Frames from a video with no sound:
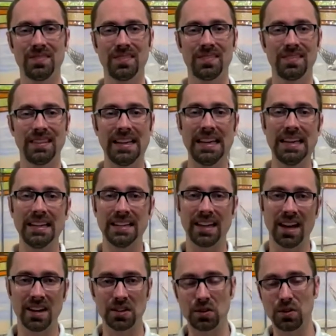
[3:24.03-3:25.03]
Then
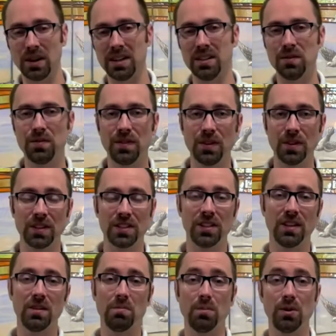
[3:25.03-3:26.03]
God created the fish
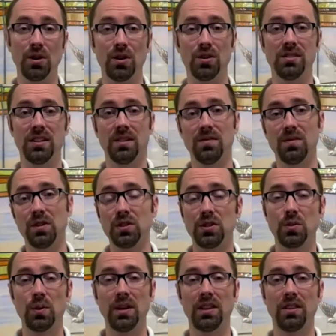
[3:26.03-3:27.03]
and the birds, and in verse
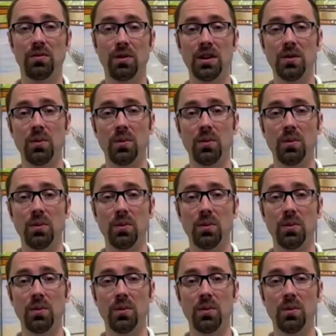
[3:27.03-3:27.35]
23,